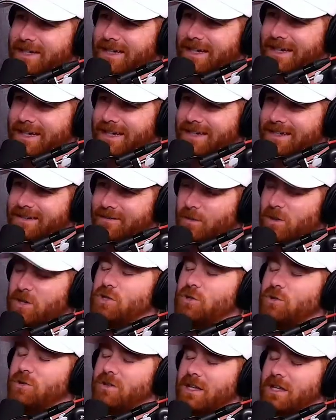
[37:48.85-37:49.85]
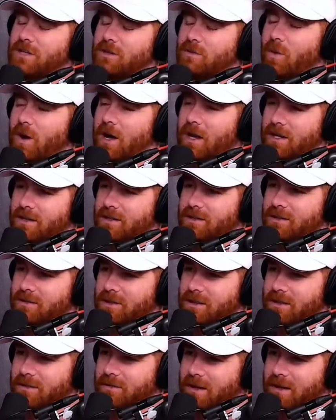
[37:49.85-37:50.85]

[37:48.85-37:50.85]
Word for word: Yeah. What did you think you wanted to do with it?